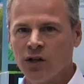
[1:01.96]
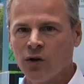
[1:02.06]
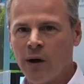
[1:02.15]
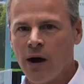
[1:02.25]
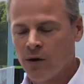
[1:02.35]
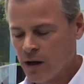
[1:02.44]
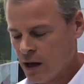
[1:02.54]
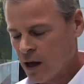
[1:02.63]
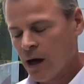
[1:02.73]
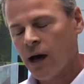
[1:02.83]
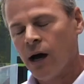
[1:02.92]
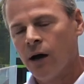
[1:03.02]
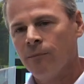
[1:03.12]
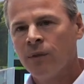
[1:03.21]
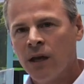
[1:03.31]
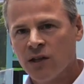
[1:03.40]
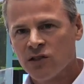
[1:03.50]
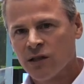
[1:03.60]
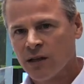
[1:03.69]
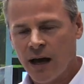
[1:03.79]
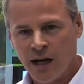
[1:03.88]
in the ground. Um, it's
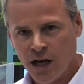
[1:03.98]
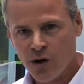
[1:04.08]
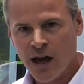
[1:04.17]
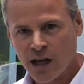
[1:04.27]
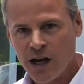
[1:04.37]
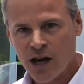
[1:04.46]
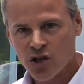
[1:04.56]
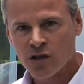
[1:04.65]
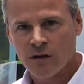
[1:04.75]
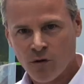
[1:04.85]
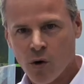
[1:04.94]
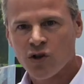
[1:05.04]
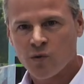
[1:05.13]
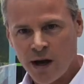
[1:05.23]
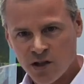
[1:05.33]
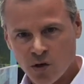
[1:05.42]
got an internet connection, of course, right?